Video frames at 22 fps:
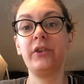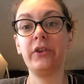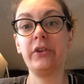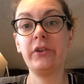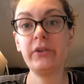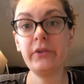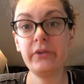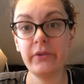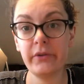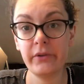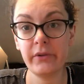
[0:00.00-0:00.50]

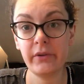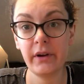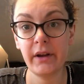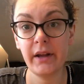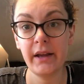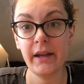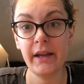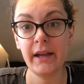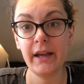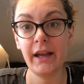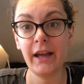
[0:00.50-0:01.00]
you
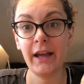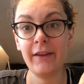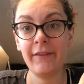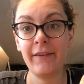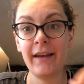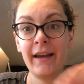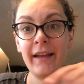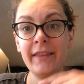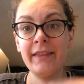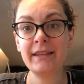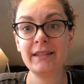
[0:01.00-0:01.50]
have
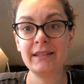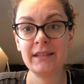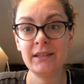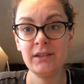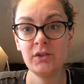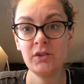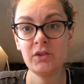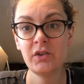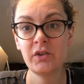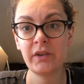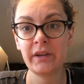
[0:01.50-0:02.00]
had this
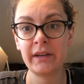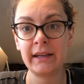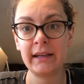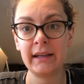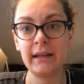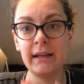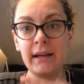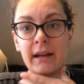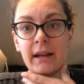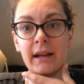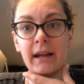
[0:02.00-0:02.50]

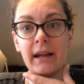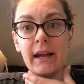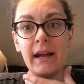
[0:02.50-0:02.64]
injury,